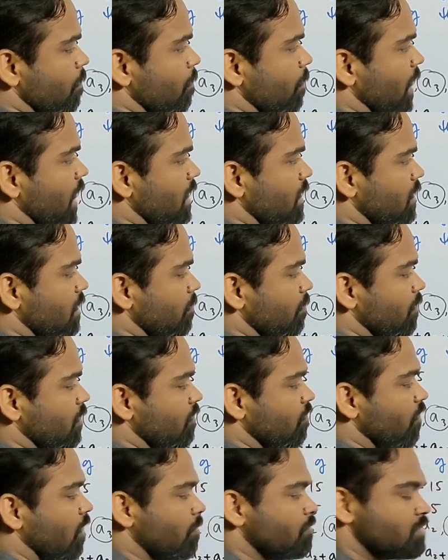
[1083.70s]
by number
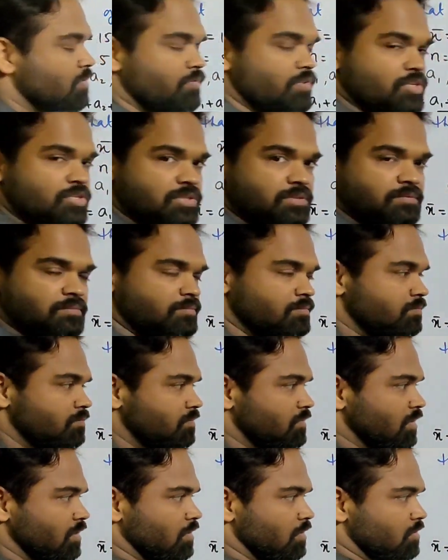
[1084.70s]
of observation.
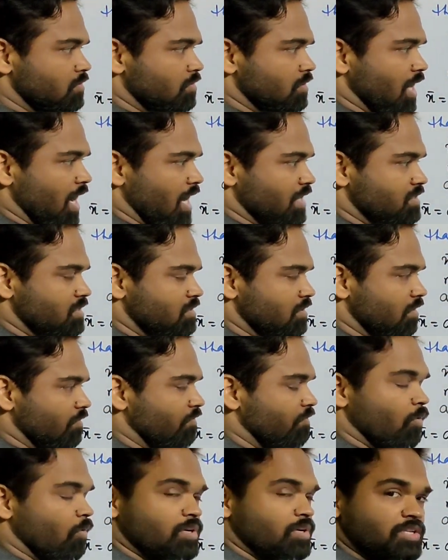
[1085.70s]
So that's
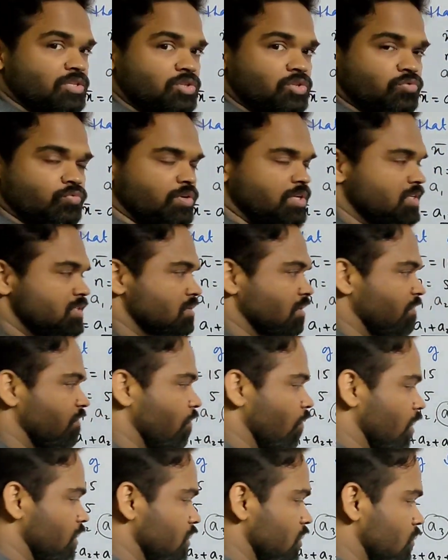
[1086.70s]
14 3s are
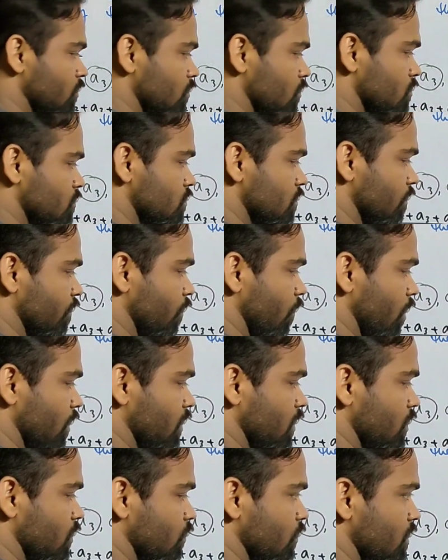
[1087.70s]
42. So
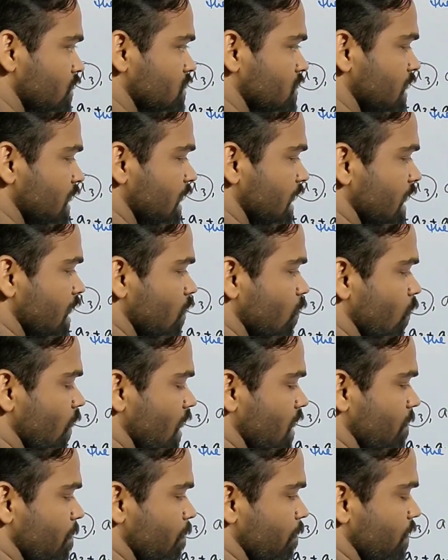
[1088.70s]
42 is
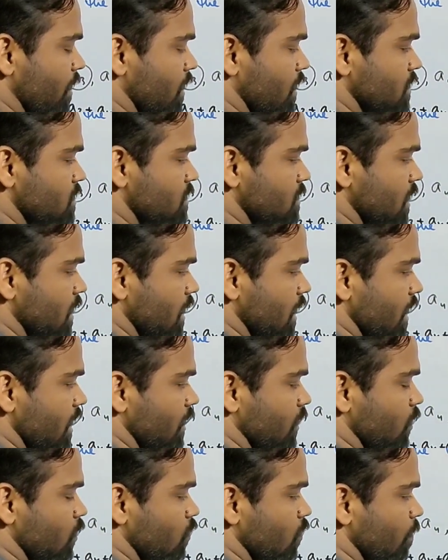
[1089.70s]
A1 plus
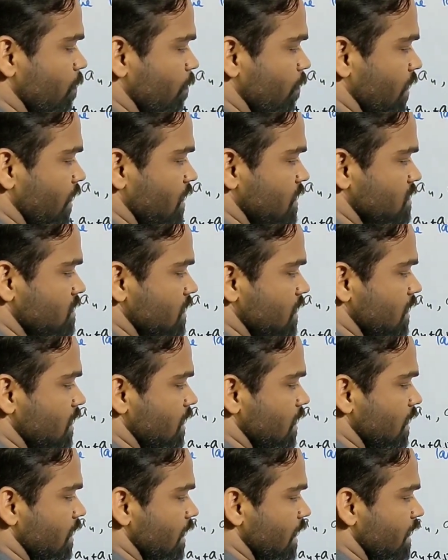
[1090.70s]
A2 plus
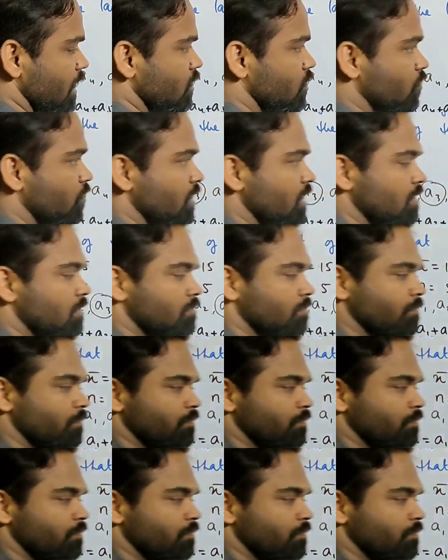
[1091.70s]
A3.